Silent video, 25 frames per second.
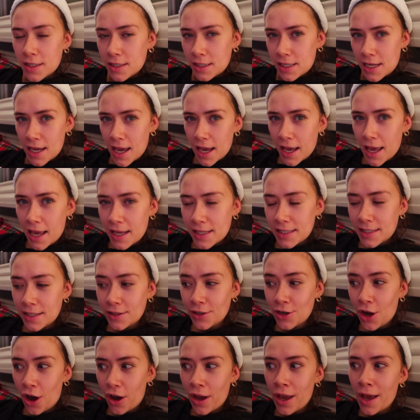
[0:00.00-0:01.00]
So yeah,
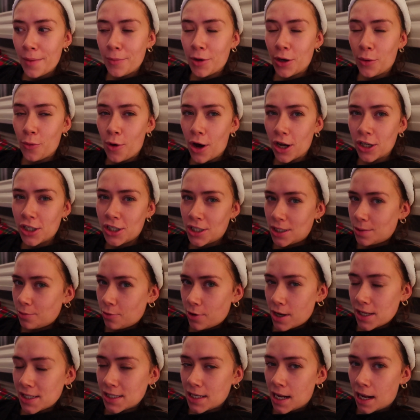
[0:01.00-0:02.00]
guys, now I'm gonna watch
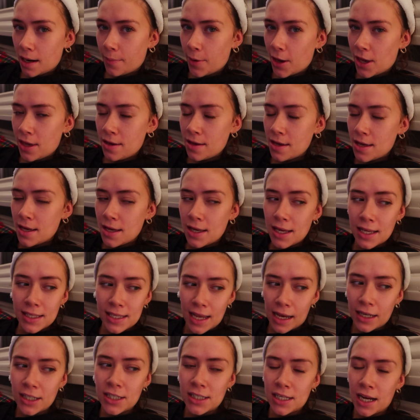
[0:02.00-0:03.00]
some Grey's Anatomy.
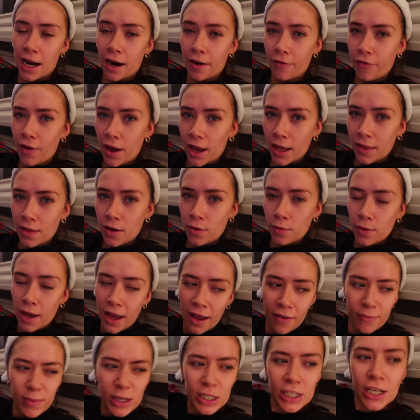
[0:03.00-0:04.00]
It's actually terrifying though.
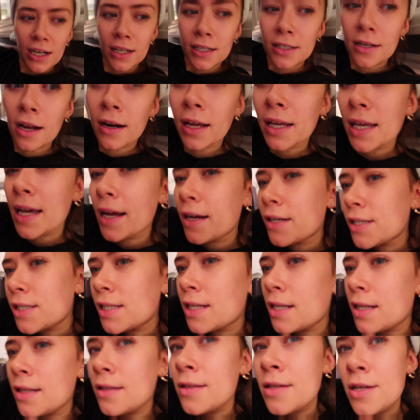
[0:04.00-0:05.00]
I have my gin and tonic here
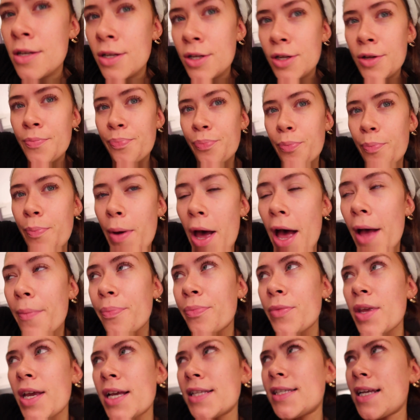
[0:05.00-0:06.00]
still.
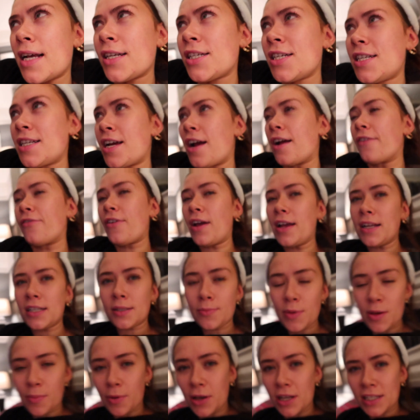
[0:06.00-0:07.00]
But it's actually
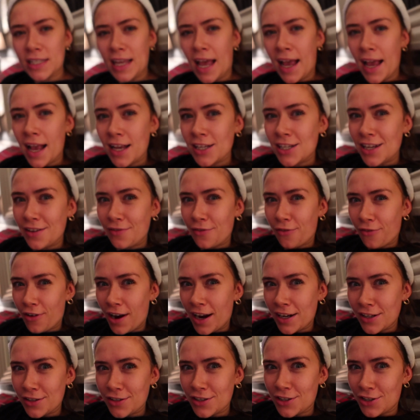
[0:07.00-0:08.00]
terrifying to me because I actually have a
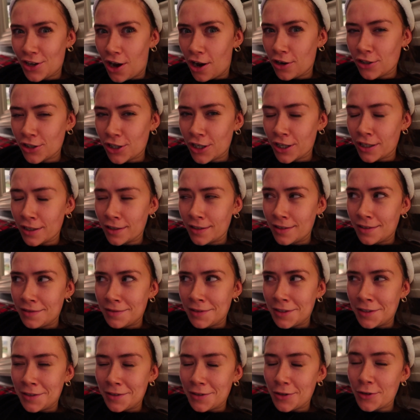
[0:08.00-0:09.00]
friend who's a doctor
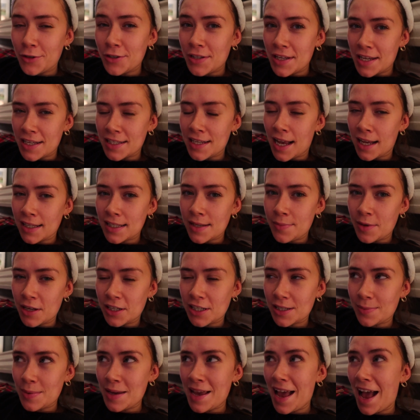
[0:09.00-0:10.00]
who's the exact same age as